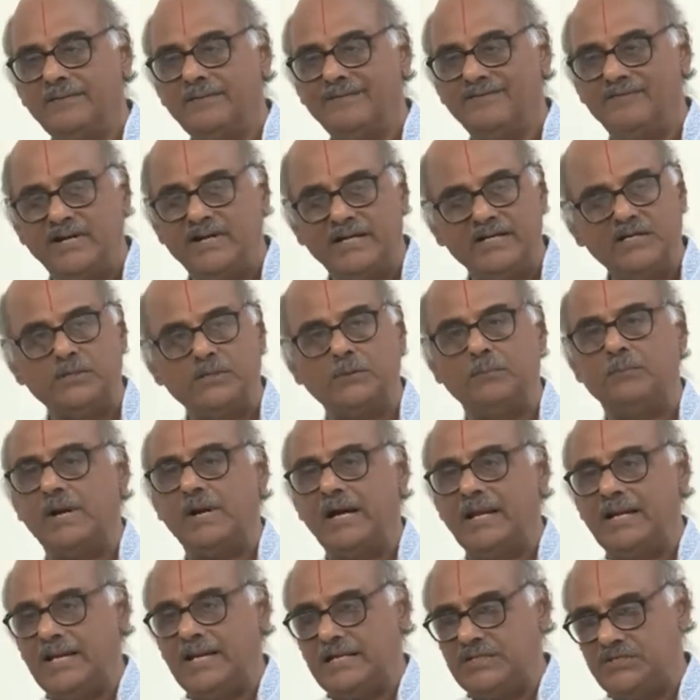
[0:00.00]
went to
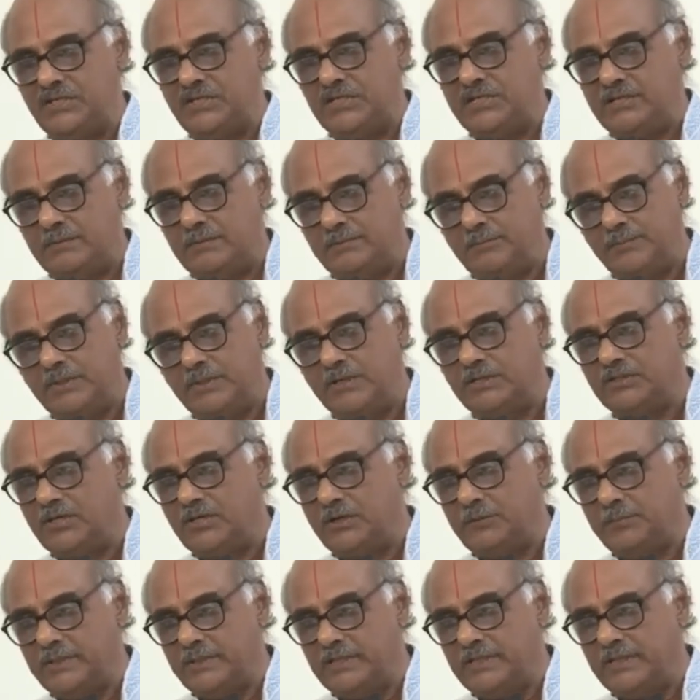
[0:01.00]
Balaji temple,
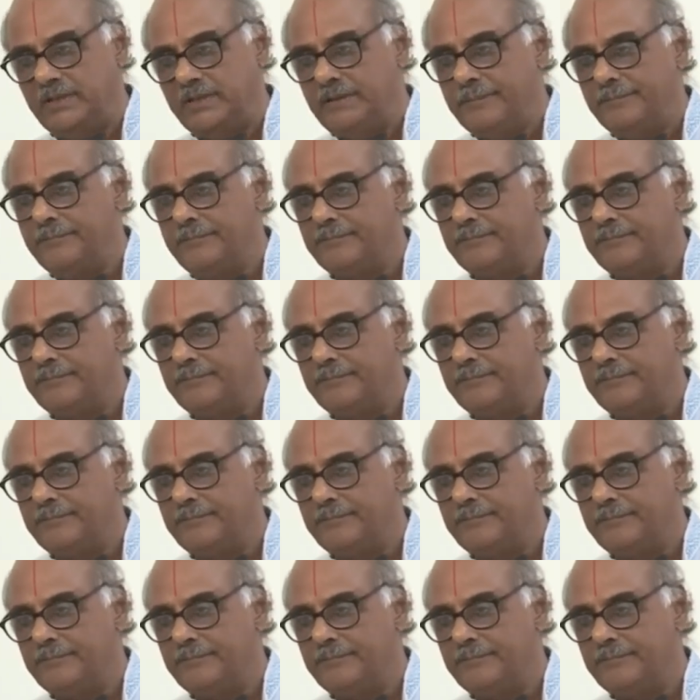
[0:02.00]
Tirupati,